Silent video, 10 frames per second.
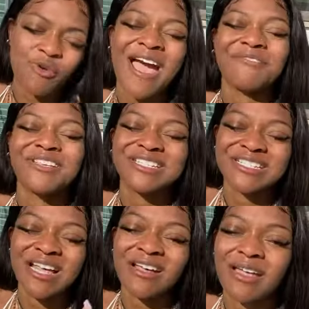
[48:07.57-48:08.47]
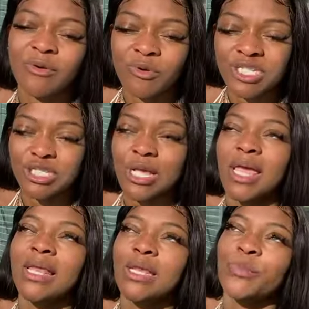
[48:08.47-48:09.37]
have the sun, which is
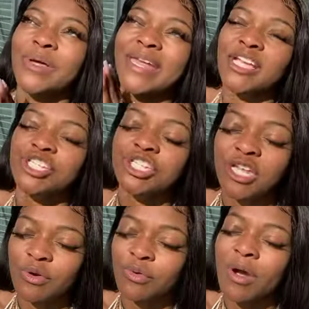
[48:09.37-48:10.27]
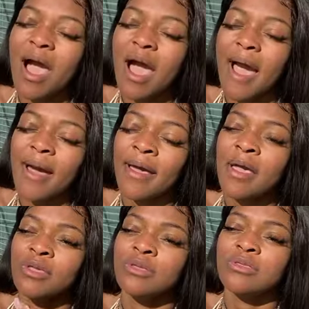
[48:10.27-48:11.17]
illumination, Ra.
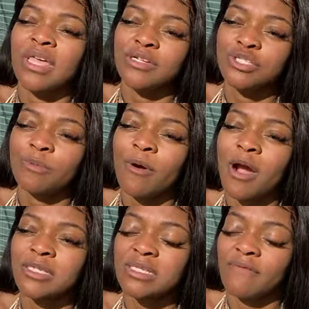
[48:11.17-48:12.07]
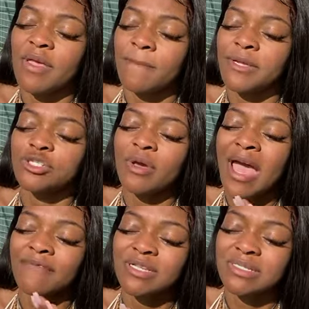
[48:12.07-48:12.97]
There's two parts of it, but you
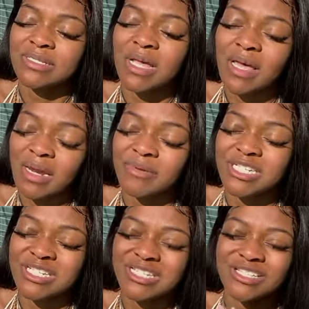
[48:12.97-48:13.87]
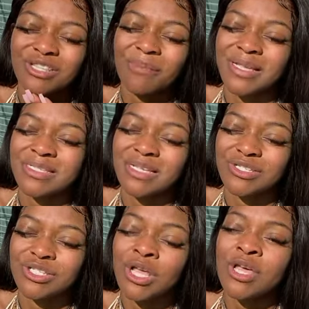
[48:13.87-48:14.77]
have the sun. I'm gonna just stick to the basics.
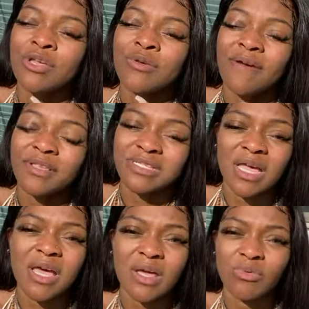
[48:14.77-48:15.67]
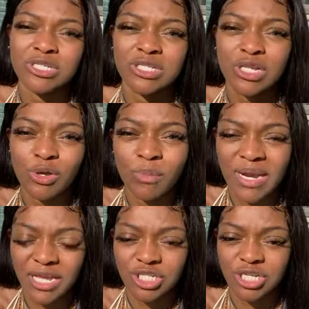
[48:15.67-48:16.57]
You have the sun, which is
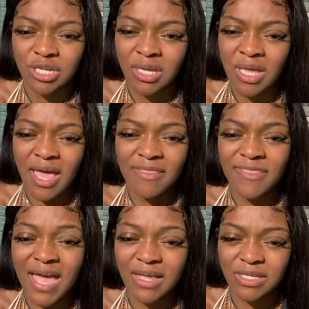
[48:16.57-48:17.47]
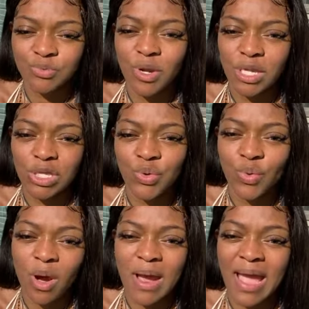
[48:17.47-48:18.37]
illumination, and that is what you
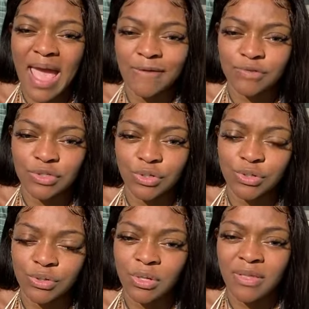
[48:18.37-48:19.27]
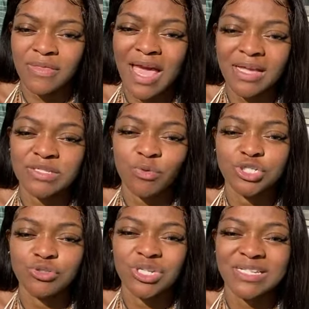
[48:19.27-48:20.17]
are after. That is
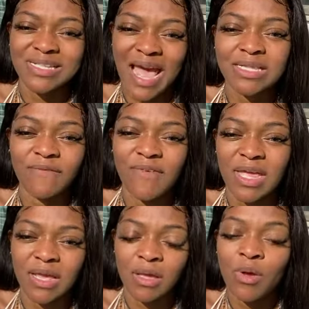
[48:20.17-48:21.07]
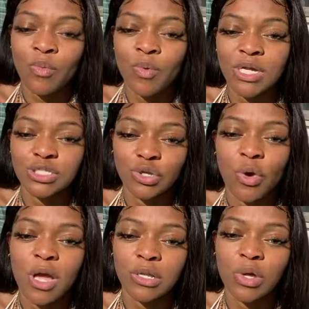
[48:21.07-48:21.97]
what you just activated, was
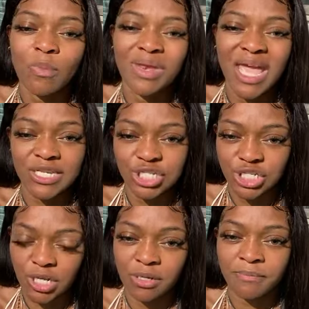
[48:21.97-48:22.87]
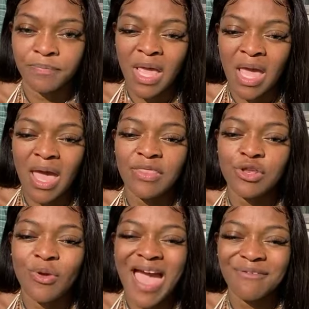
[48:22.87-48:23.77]
your illumination. And
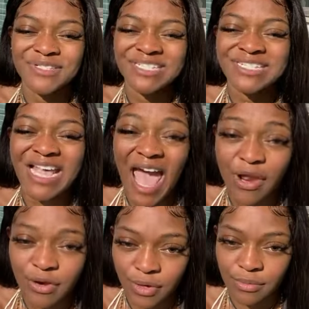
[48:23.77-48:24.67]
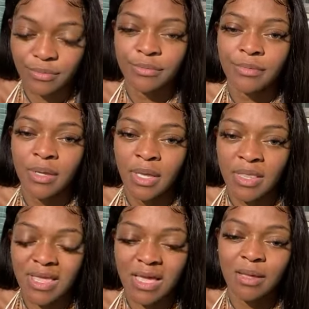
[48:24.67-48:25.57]
then you have Saturn,
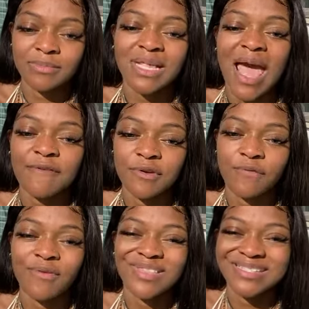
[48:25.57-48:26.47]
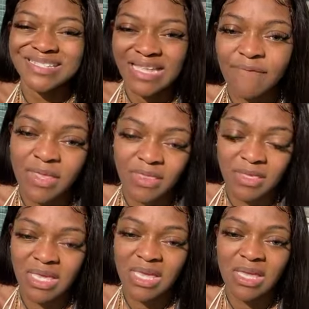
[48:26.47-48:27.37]
that comes after, for the
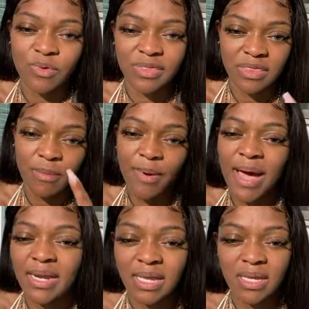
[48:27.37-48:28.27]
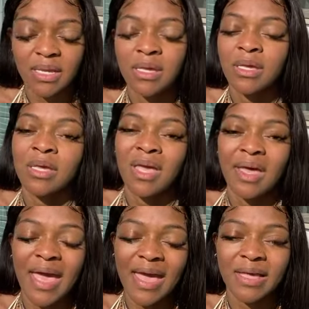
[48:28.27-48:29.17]
7th key within the body,
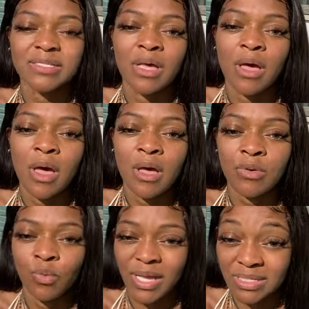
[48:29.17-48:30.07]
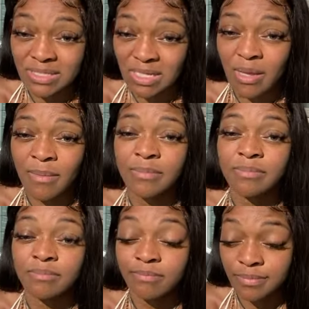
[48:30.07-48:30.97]
as wisdom,
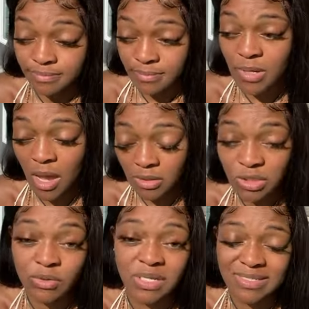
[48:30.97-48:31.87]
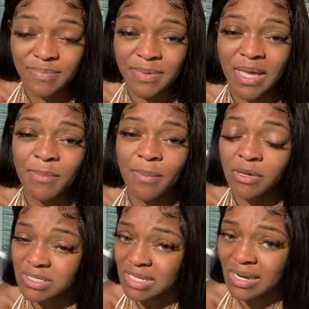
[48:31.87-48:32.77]
also discipline, but
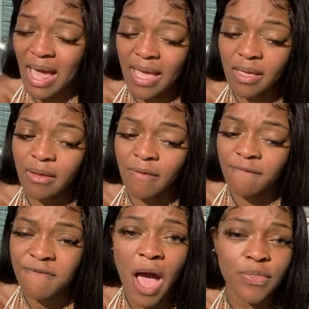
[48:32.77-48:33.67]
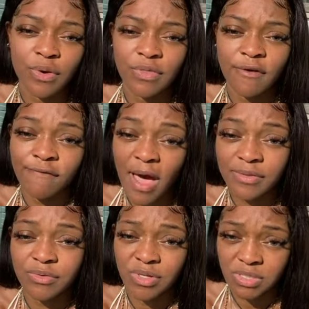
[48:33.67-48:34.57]
mostly like father,
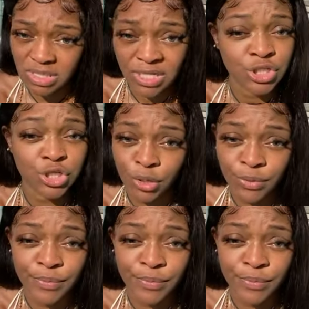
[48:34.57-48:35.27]
the teacher.